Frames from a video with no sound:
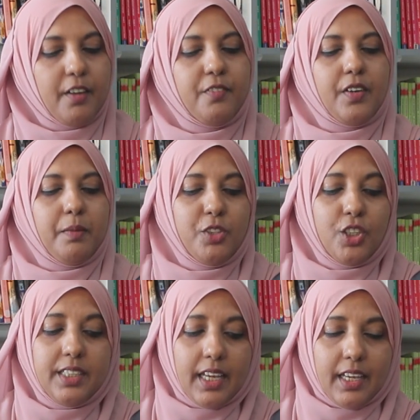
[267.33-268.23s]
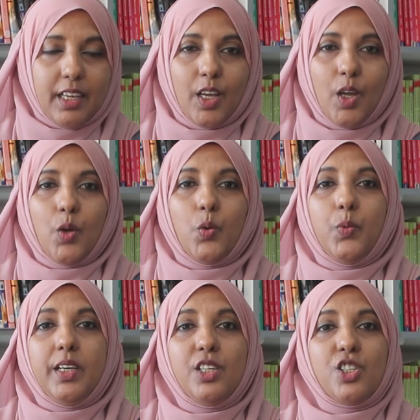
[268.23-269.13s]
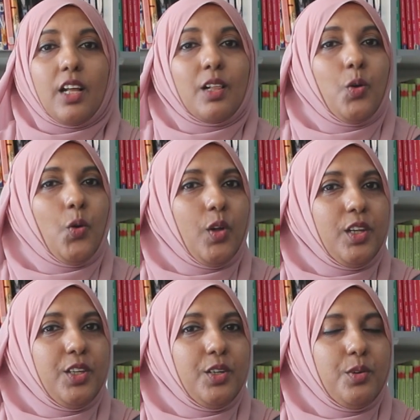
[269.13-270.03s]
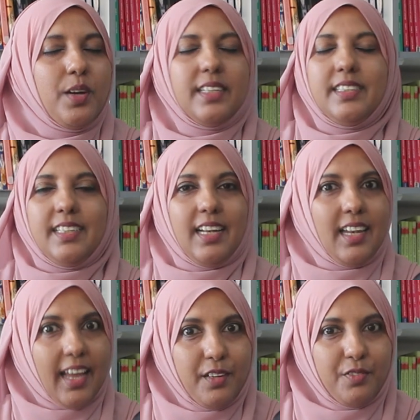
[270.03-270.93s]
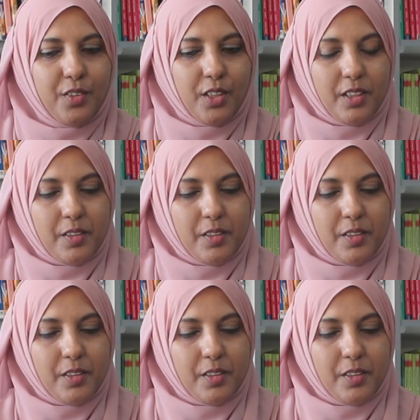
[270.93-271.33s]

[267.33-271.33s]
From today, we shall call you Delightful.